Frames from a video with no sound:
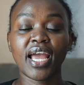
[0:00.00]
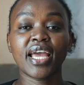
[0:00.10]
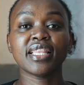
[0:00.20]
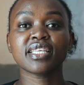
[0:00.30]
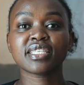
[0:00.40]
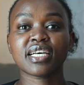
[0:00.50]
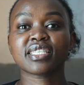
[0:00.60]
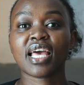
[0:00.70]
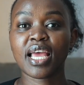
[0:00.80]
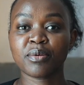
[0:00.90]
And this has
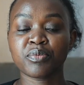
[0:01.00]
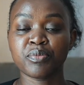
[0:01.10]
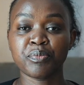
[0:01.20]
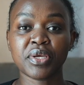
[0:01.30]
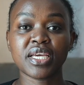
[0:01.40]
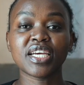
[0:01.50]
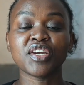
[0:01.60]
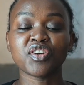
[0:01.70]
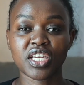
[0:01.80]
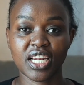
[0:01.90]
helped me
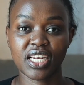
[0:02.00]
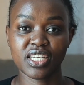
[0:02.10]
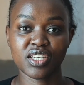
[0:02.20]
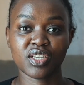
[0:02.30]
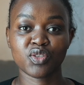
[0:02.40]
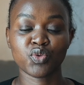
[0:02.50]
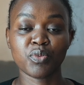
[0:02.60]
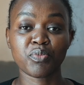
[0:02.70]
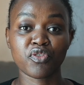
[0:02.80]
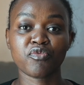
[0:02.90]
greatly to
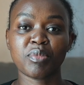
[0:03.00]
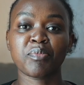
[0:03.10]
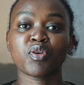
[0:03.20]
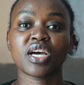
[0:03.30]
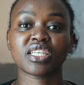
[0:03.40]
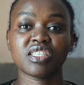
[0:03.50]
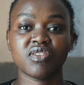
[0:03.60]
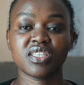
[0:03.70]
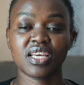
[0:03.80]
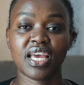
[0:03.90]
improve my
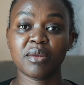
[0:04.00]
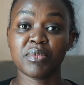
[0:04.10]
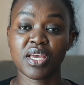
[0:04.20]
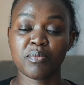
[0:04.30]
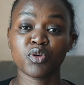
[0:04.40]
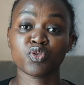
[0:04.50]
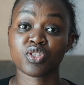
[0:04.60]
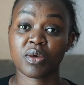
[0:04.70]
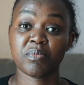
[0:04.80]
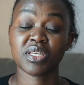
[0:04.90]
productivity and be able to
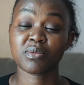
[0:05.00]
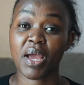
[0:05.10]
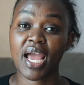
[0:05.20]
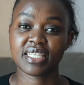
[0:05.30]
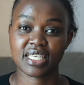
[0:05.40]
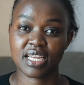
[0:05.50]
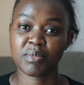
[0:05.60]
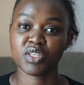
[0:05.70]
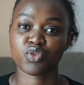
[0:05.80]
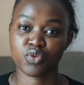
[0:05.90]
submit my
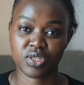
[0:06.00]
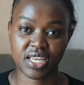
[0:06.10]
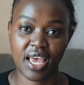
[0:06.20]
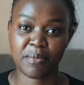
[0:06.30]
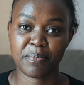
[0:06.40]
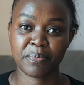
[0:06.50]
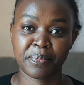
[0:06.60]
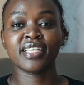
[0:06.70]
assignments on time.